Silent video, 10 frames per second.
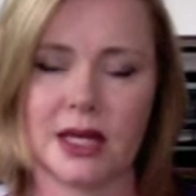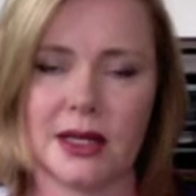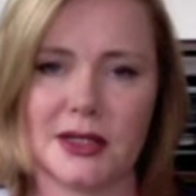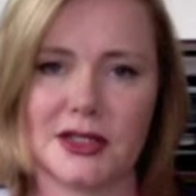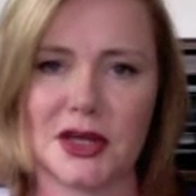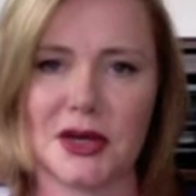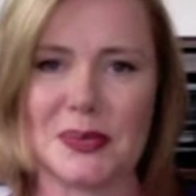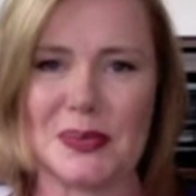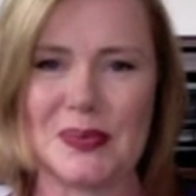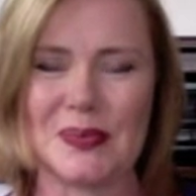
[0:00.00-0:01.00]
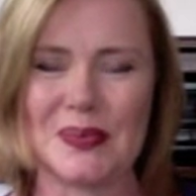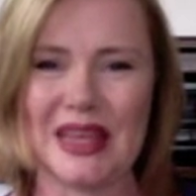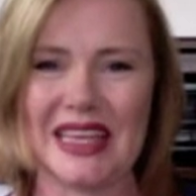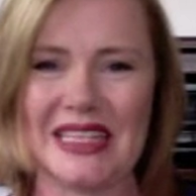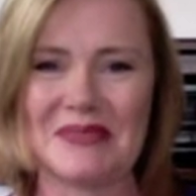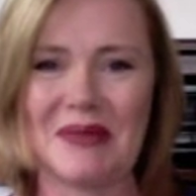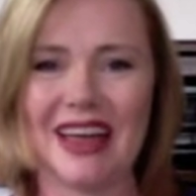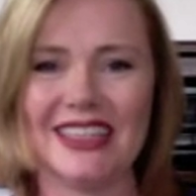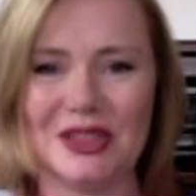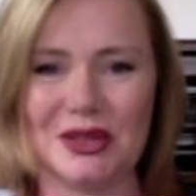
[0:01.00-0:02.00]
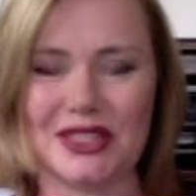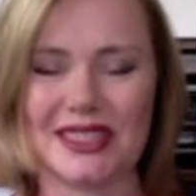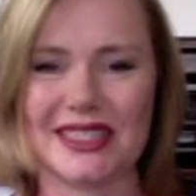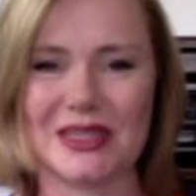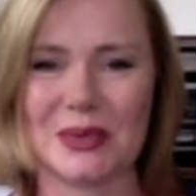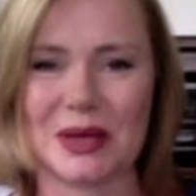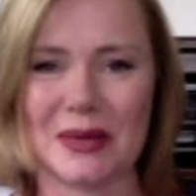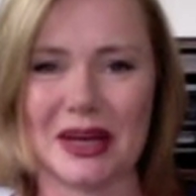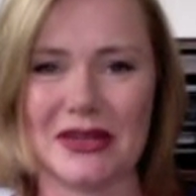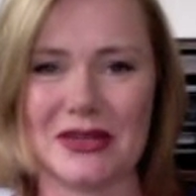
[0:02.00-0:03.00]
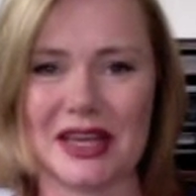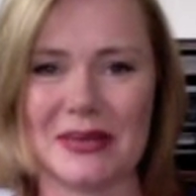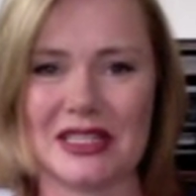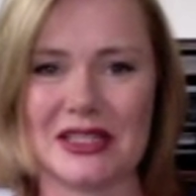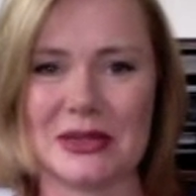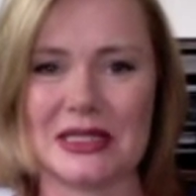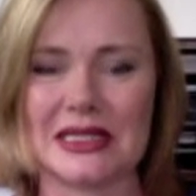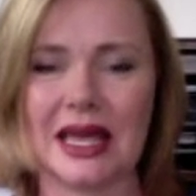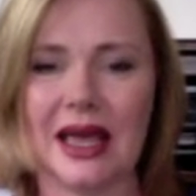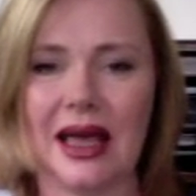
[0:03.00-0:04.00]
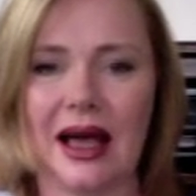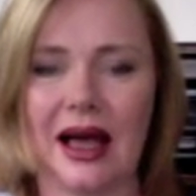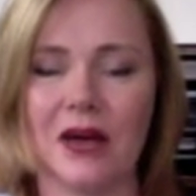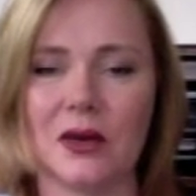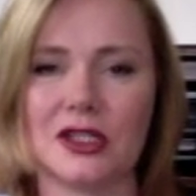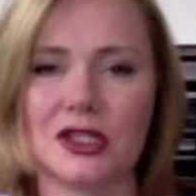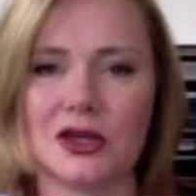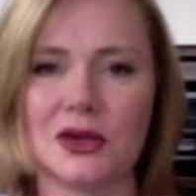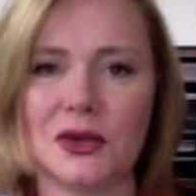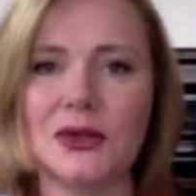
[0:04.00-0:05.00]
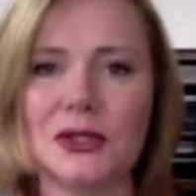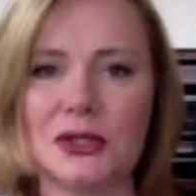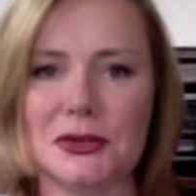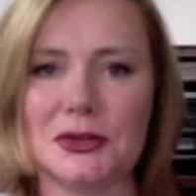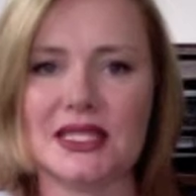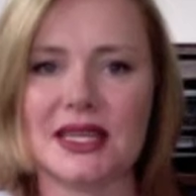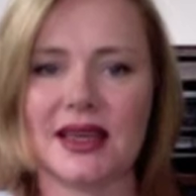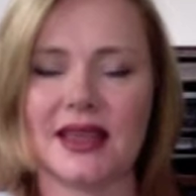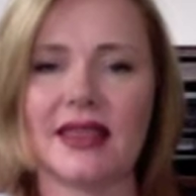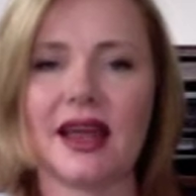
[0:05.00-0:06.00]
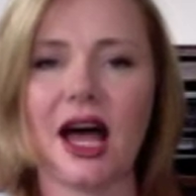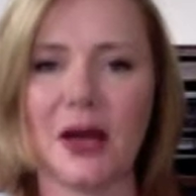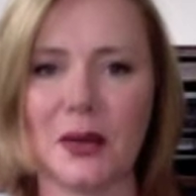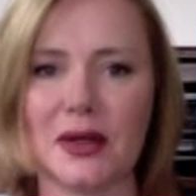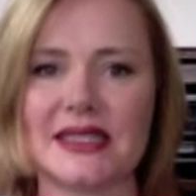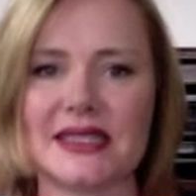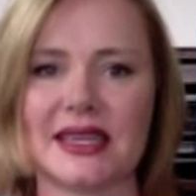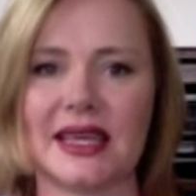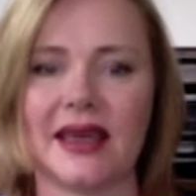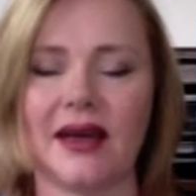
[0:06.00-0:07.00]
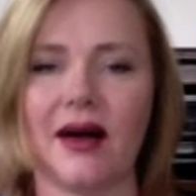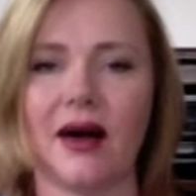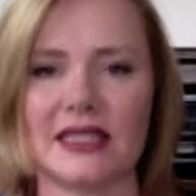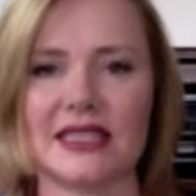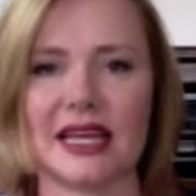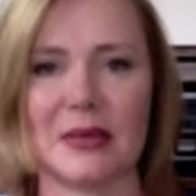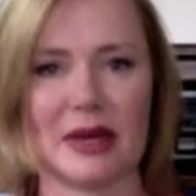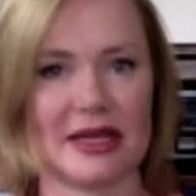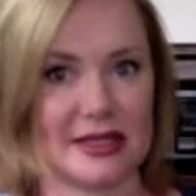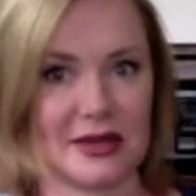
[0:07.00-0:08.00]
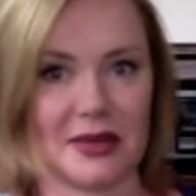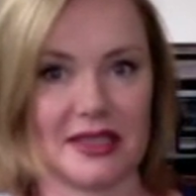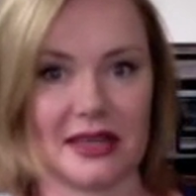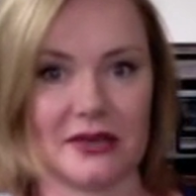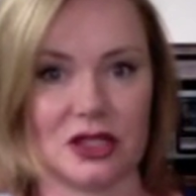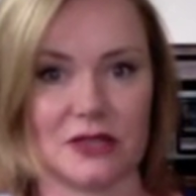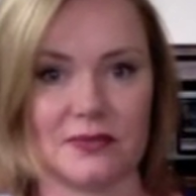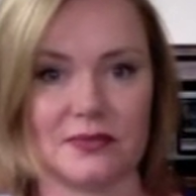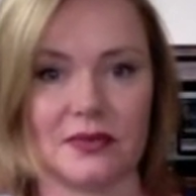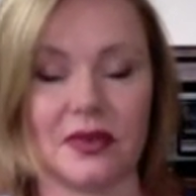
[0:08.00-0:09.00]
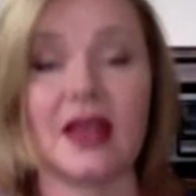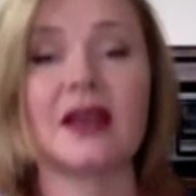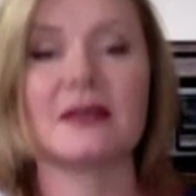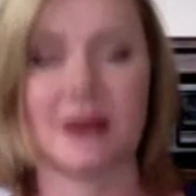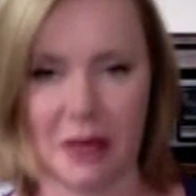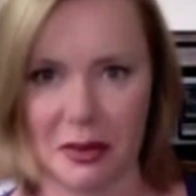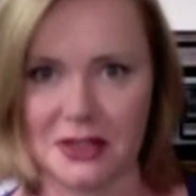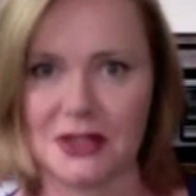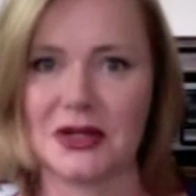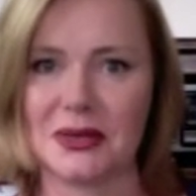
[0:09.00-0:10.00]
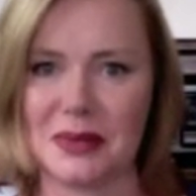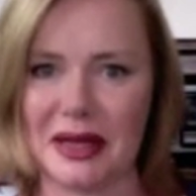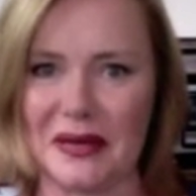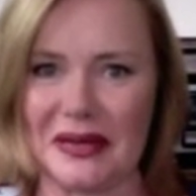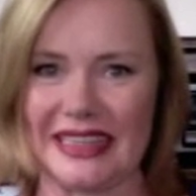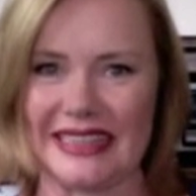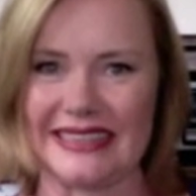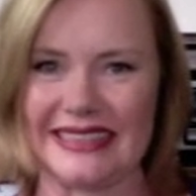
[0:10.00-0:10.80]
So, here's my news. This is where my news comes into it. I want to show you news that I want to see on a daily basis on my television. Then I'm happy to turn it back on again.